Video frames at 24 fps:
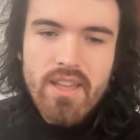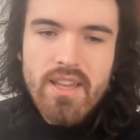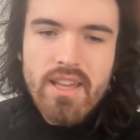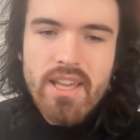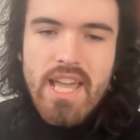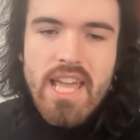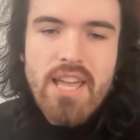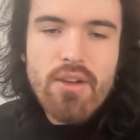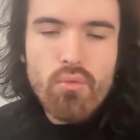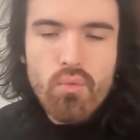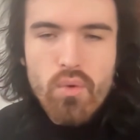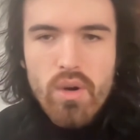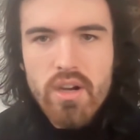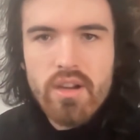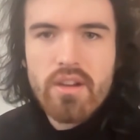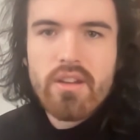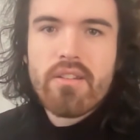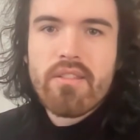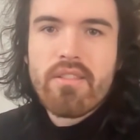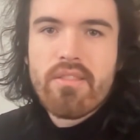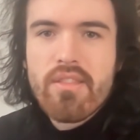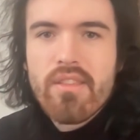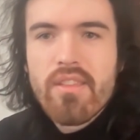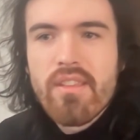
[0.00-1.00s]
It
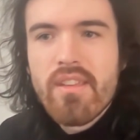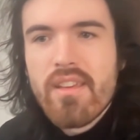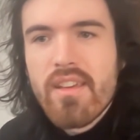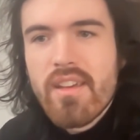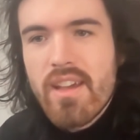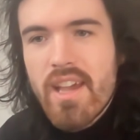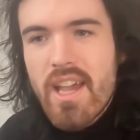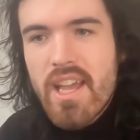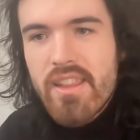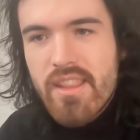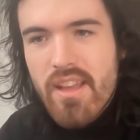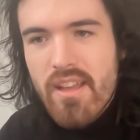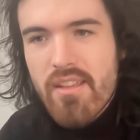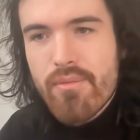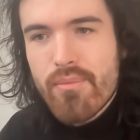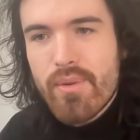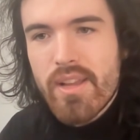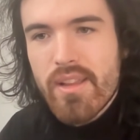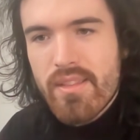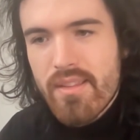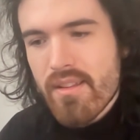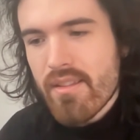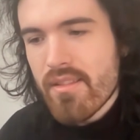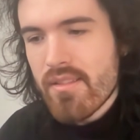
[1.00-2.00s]
works. It does
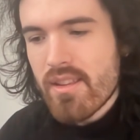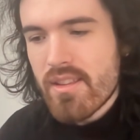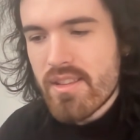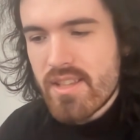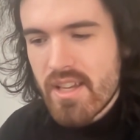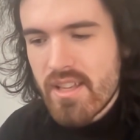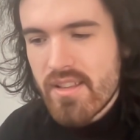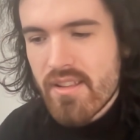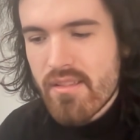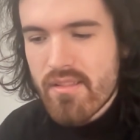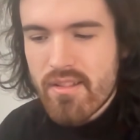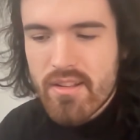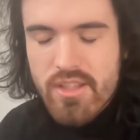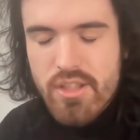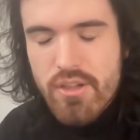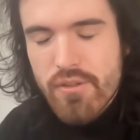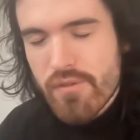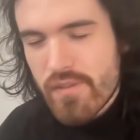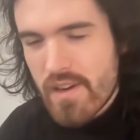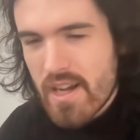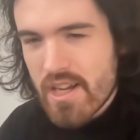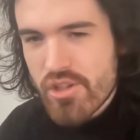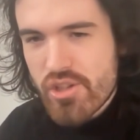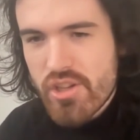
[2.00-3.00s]
what it says in the tin. It's not too
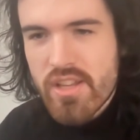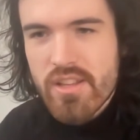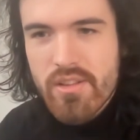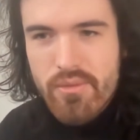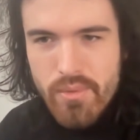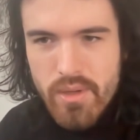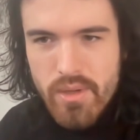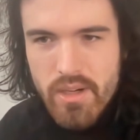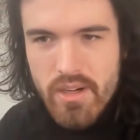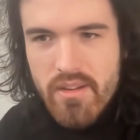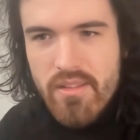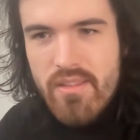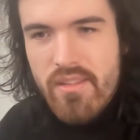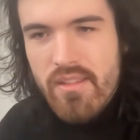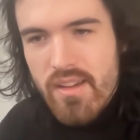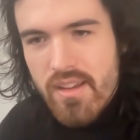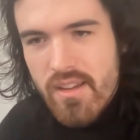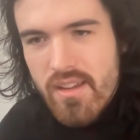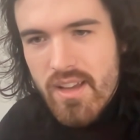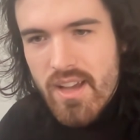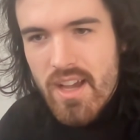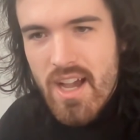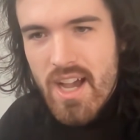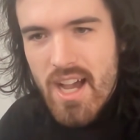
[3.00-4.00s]
flashy, and it works,
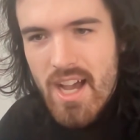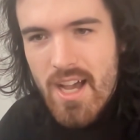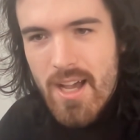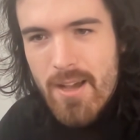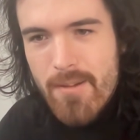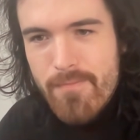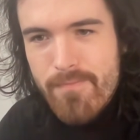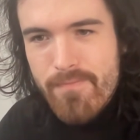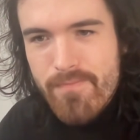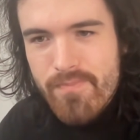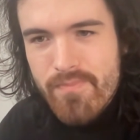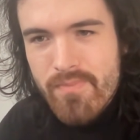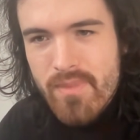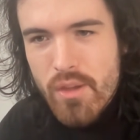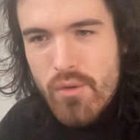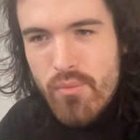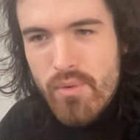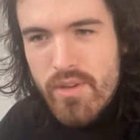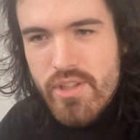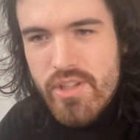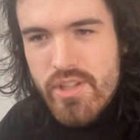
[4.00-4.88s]
which